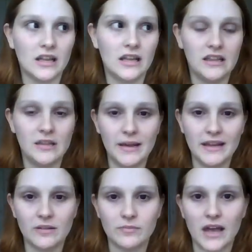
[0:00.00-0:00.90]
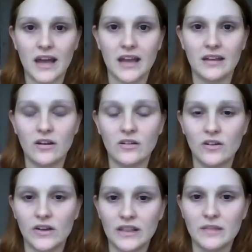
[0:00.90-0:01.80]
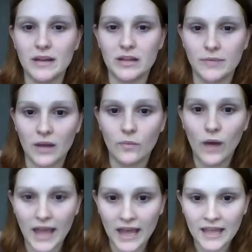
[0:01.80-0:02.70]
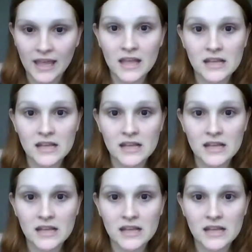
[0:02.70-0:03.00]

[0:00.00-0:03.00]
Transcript: in the makeup that I own and the makeup that I wear,